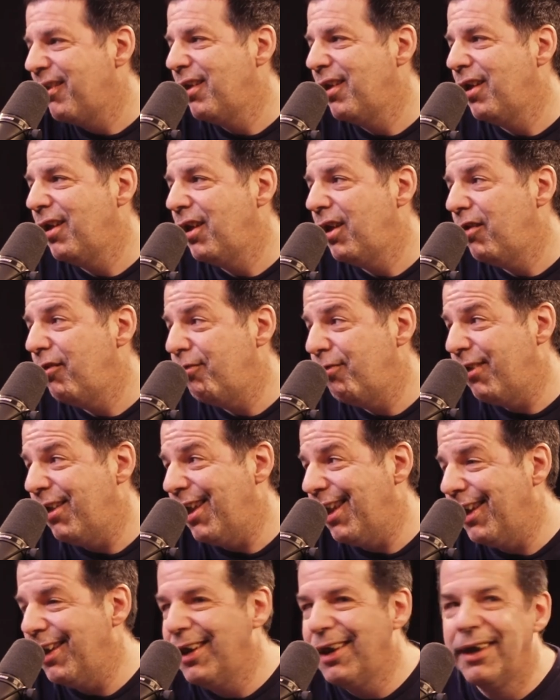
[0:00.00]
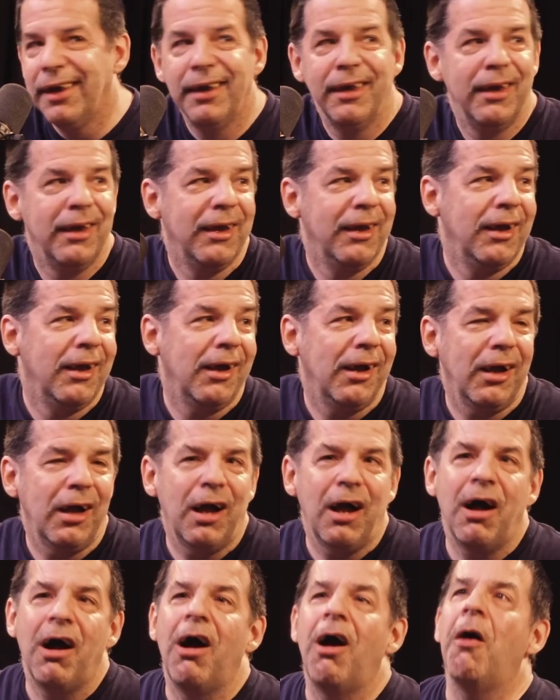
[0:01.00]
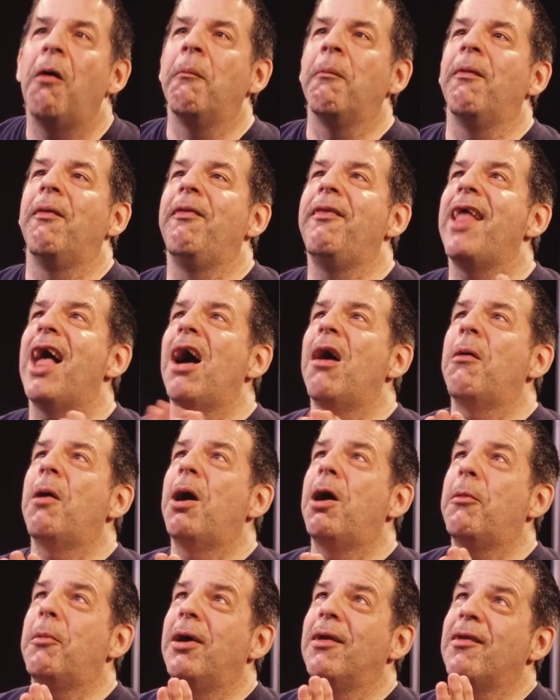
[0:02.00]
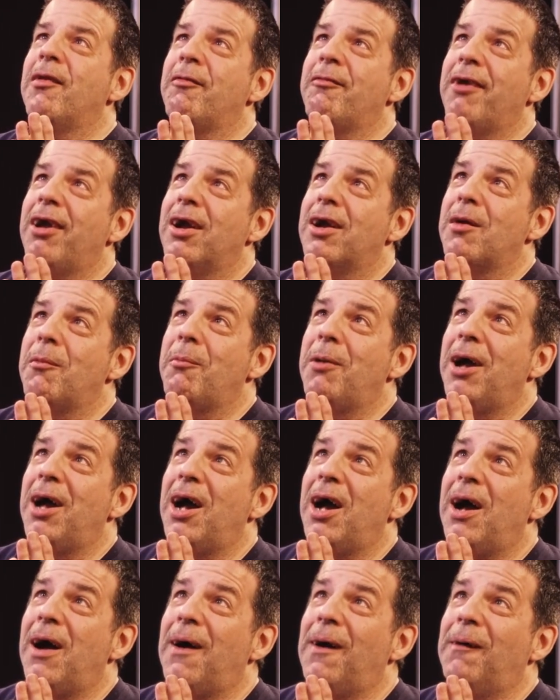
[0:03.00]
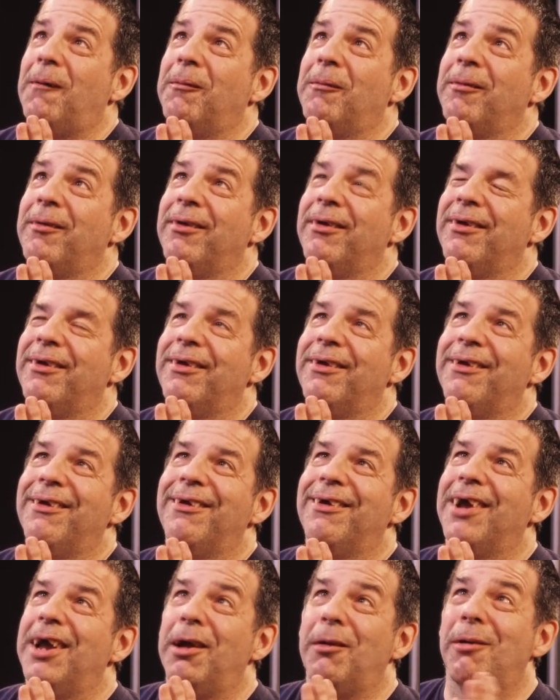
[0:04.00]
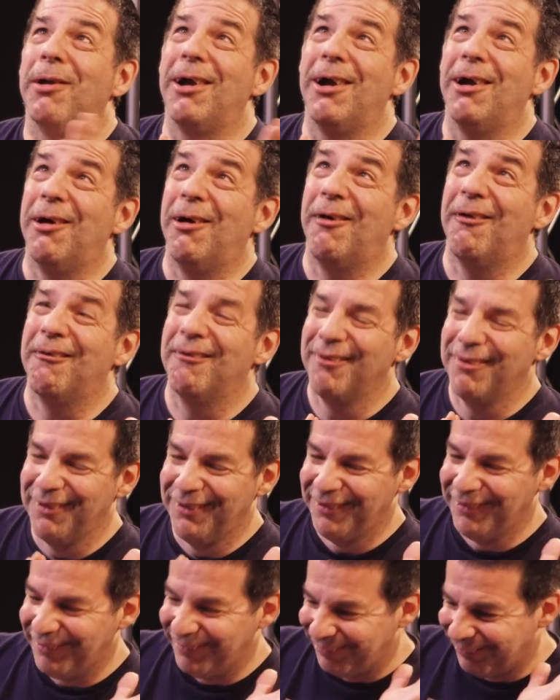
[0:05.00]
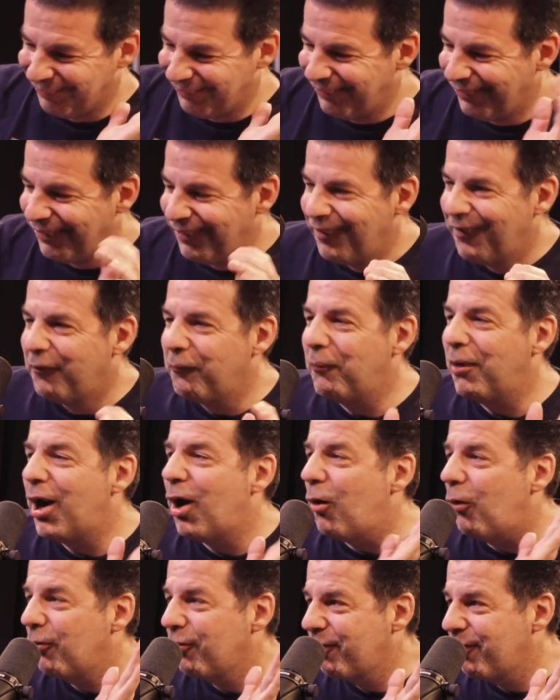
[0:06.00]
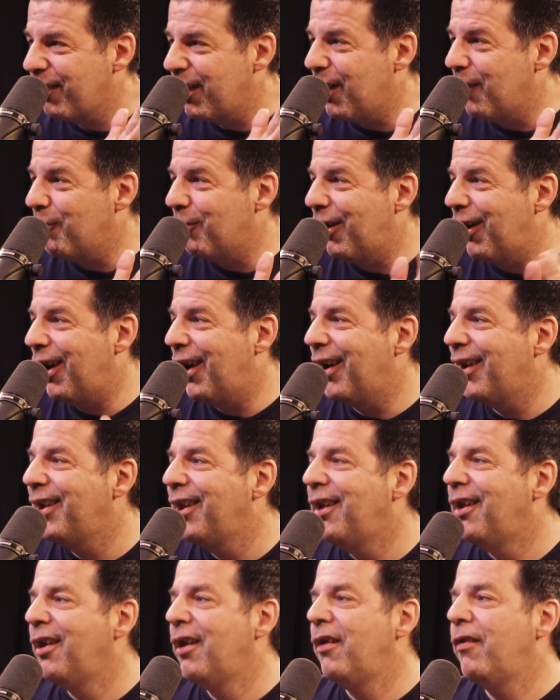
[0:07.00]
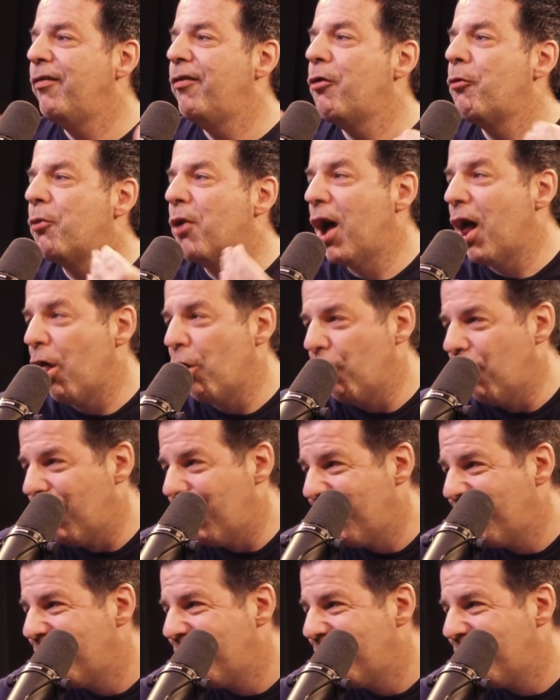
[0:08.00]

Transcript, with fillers: you see. Oh, now I want to talk about, here we go, my own standby, the weather.